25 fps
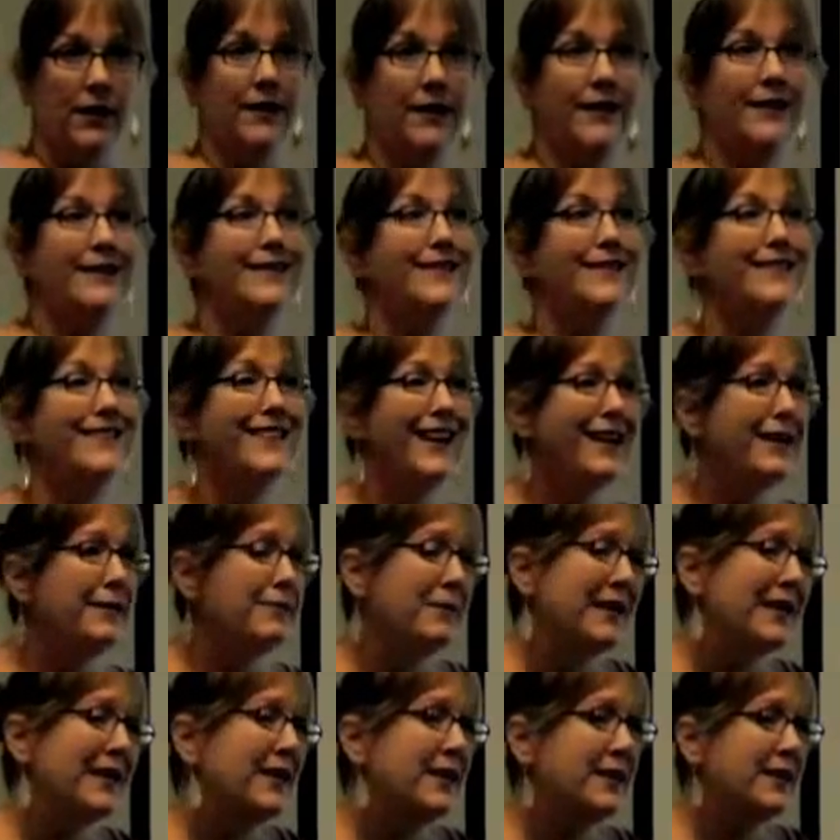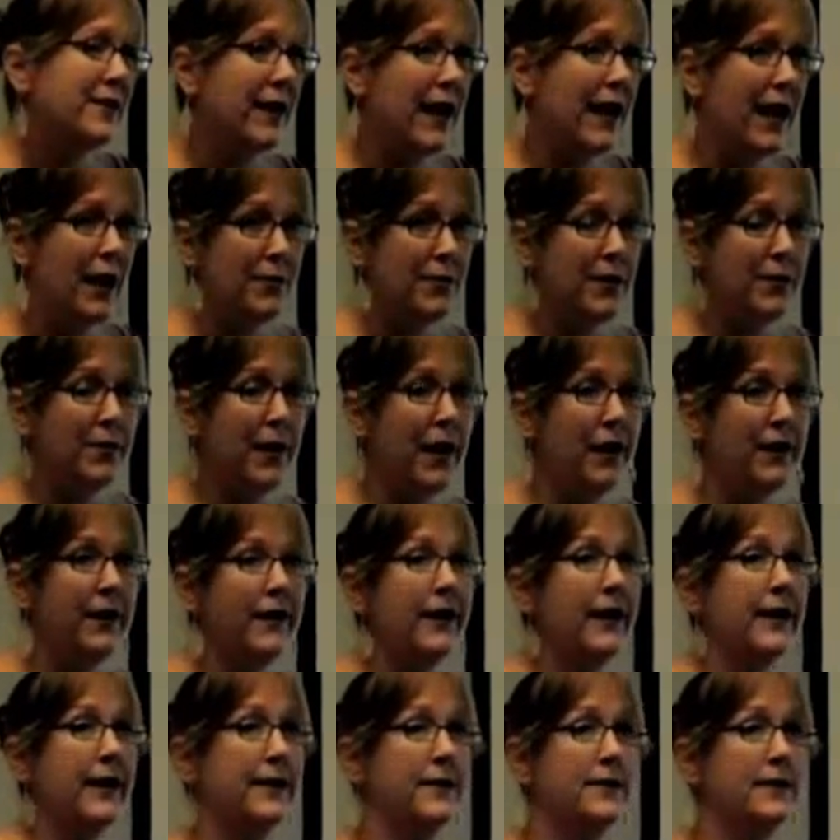That does not mean that they're happy about it,
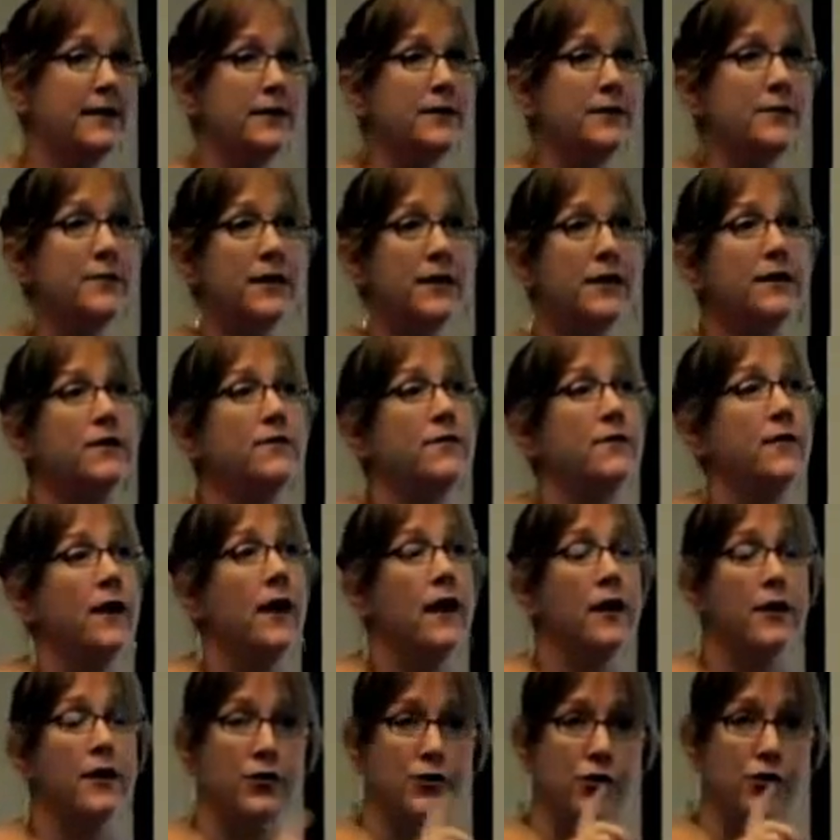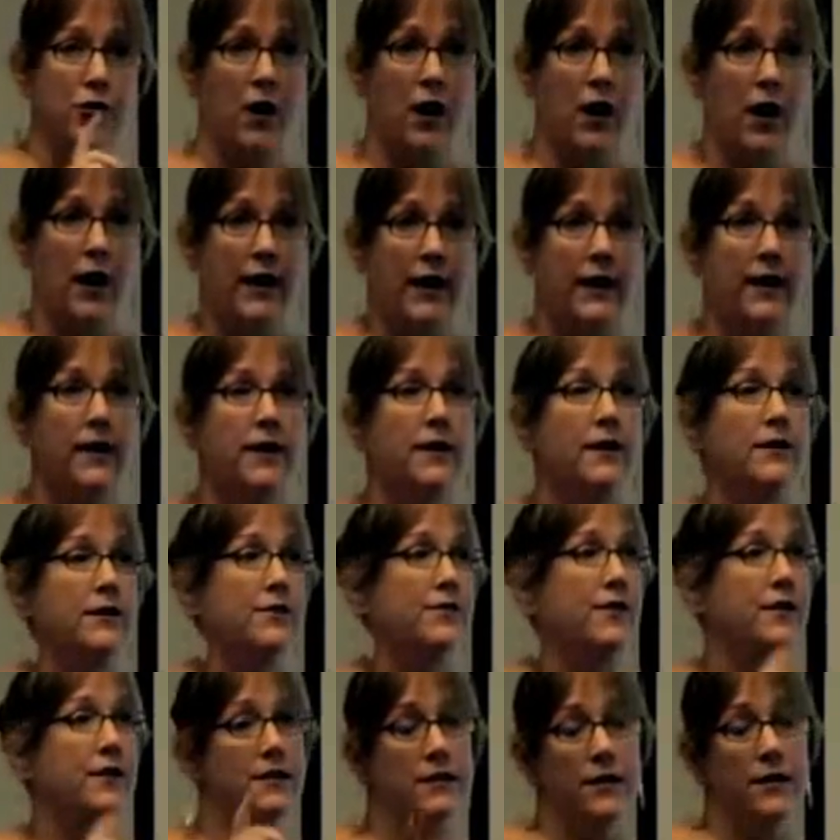and it doesn't mean that they're not going to try to
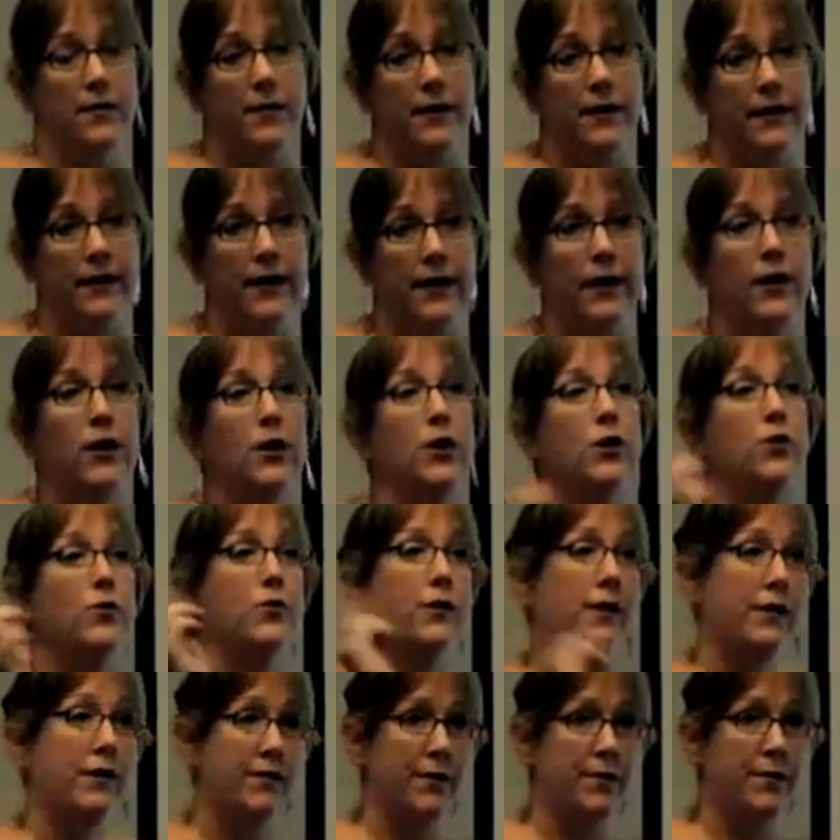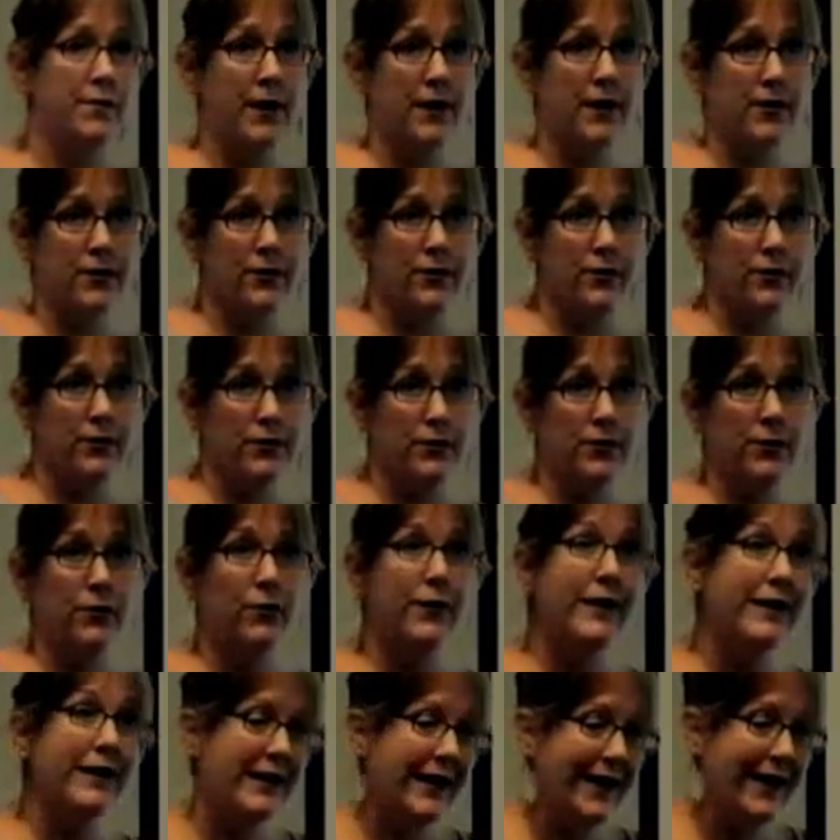find somebody who will give them better news than
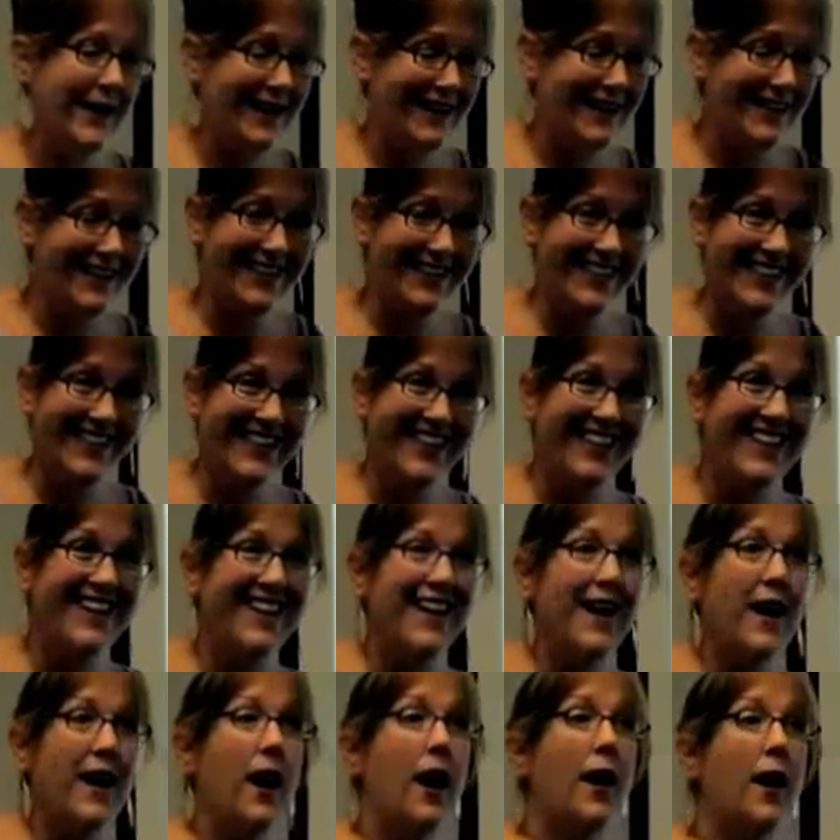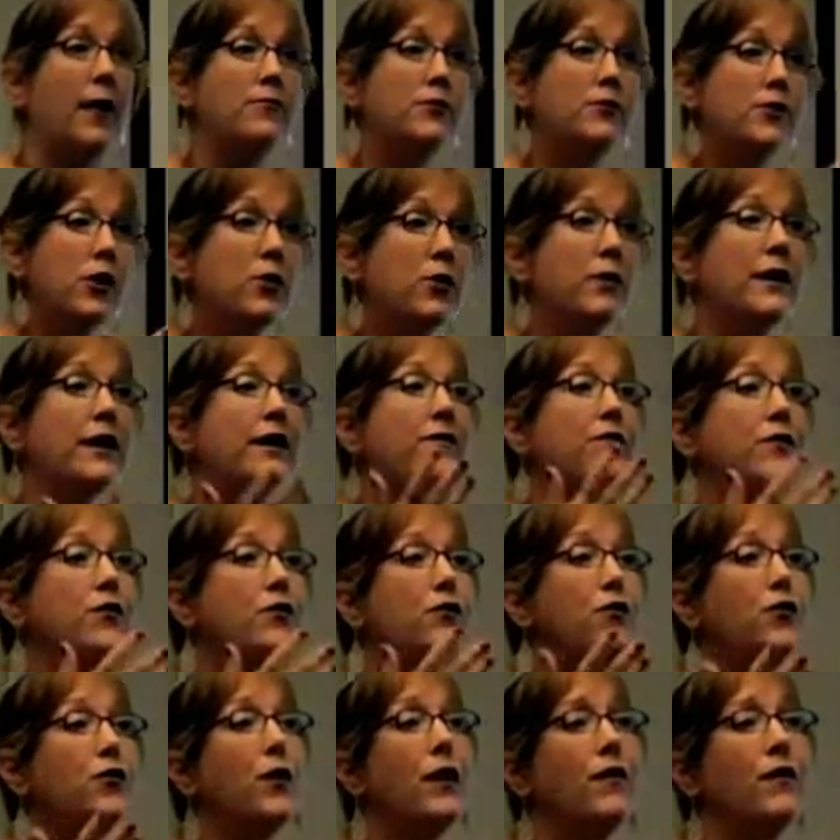we did. So if you
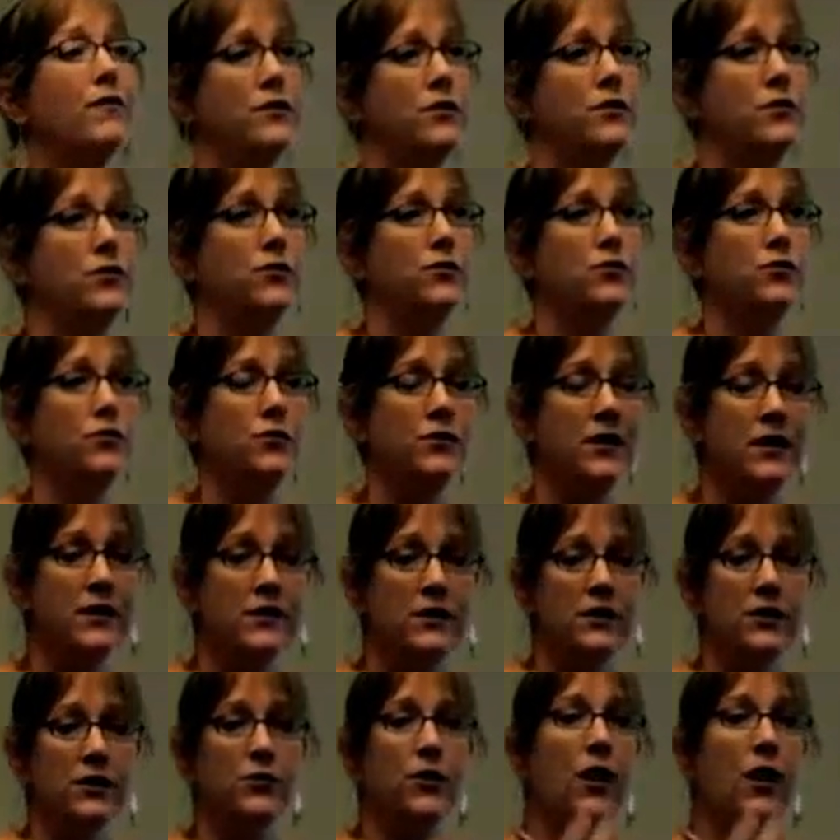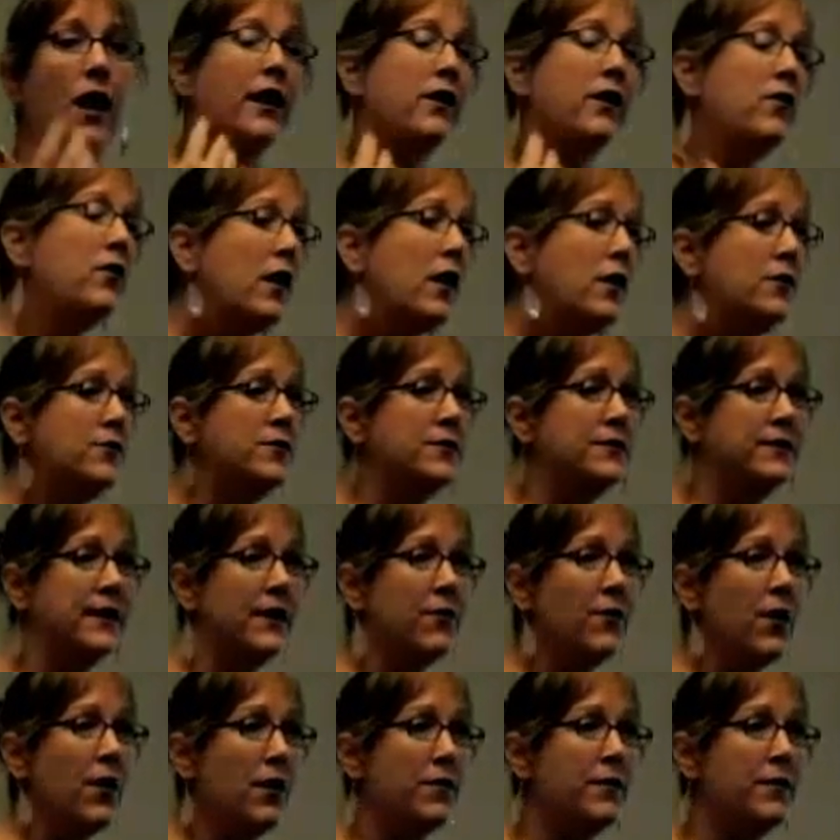do have a student who says to you, I don't
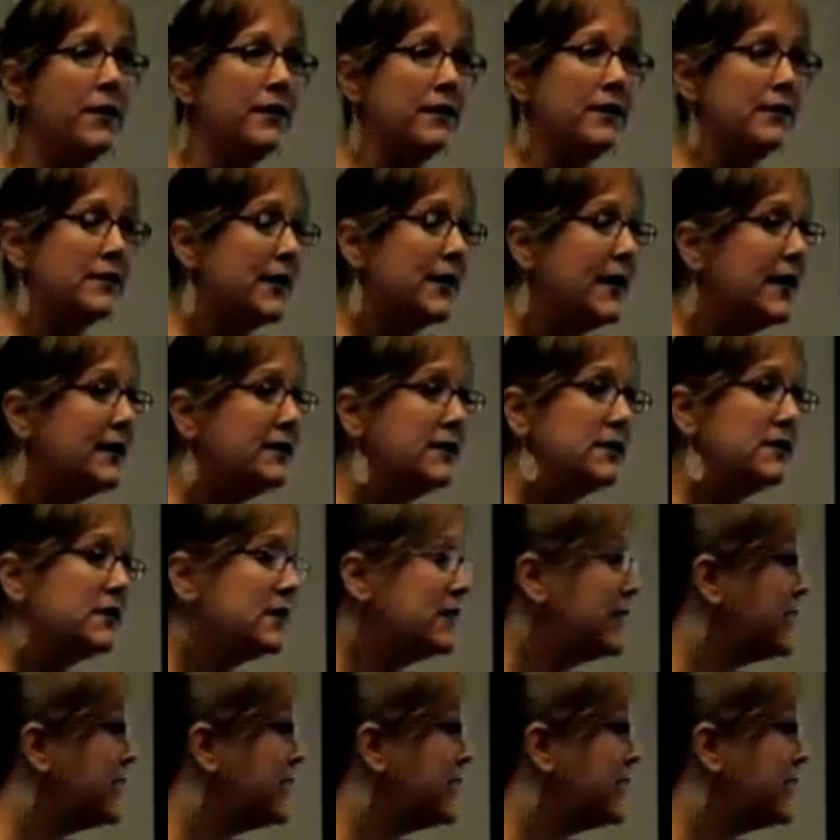understand why I'm in these classes,